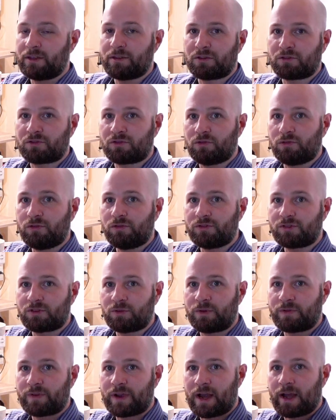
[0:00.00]
in the school. So
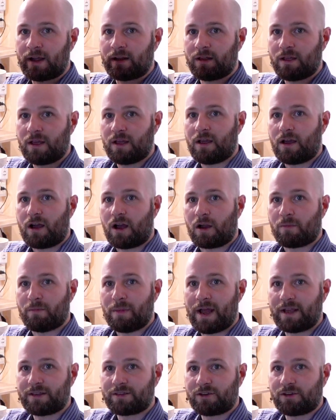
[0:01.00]
we've got our
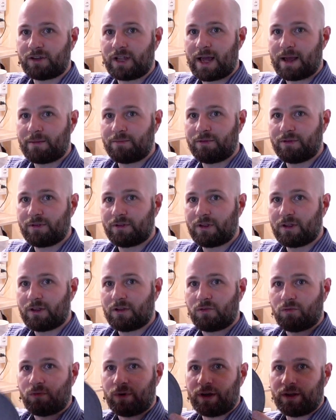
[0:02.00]
master lap
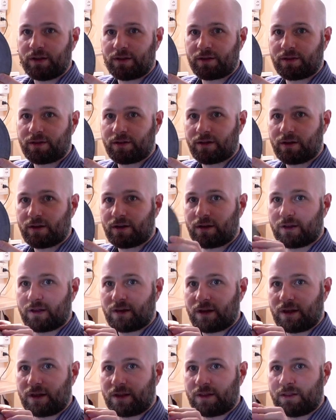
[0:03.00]
with
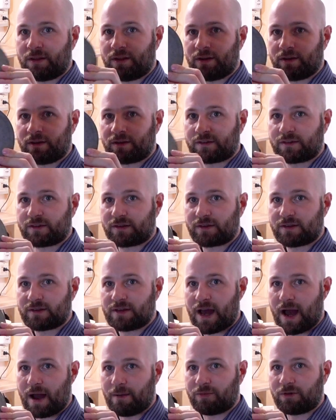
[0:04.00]
this
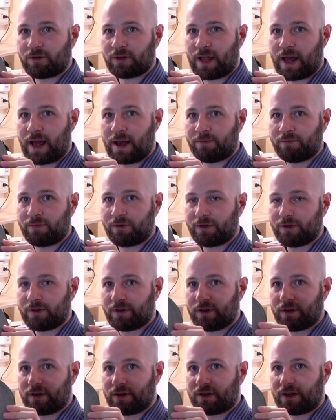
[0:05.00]
topper lap,
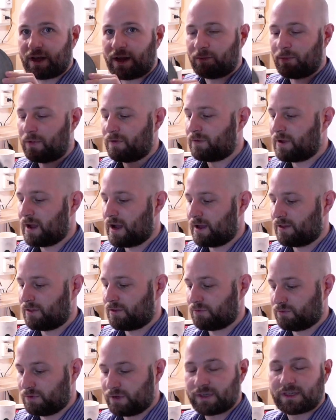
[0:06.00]
and we've
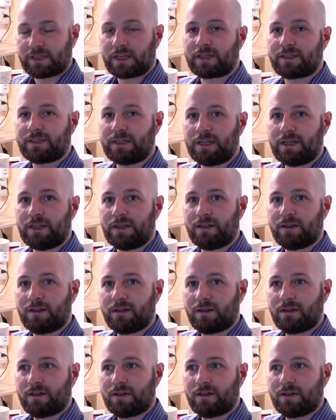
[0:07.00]
got 360,